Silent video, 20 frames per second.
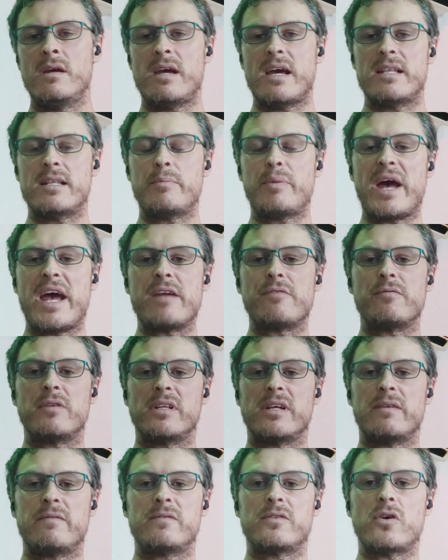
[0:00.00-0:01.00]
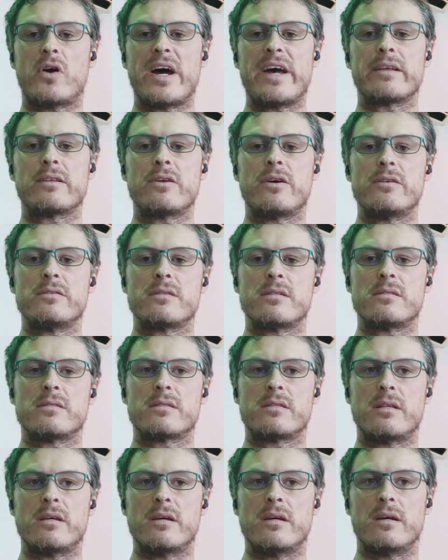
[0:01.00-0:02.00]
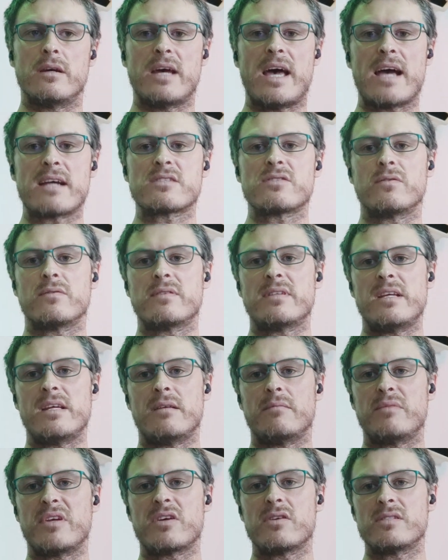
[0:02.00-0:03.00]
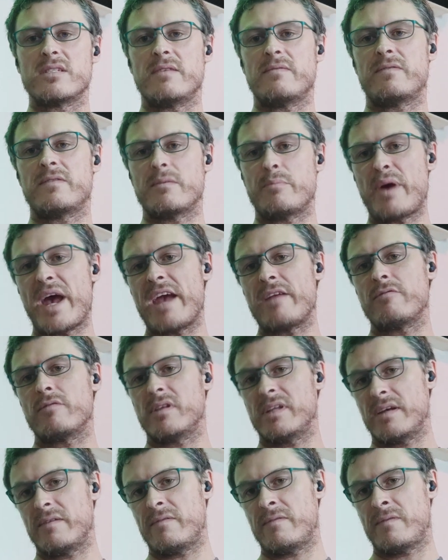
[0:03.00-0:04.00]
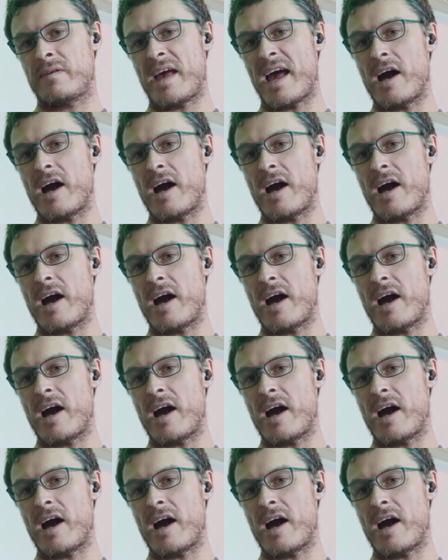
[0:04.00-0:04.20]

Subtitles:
and the pain relief diagnoses the actual thing, because if the pain relief